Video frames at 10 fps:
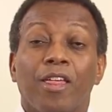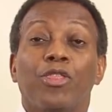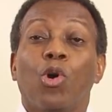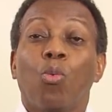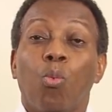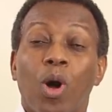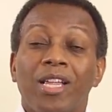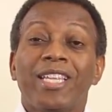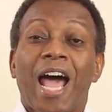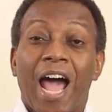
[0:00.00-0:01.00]
the
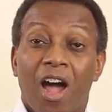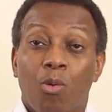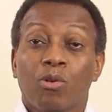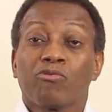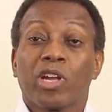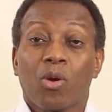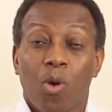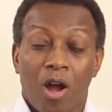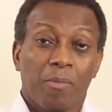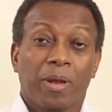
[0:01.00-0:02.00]
1 hour
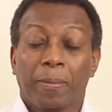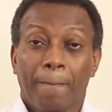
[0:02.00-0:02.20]
requirement.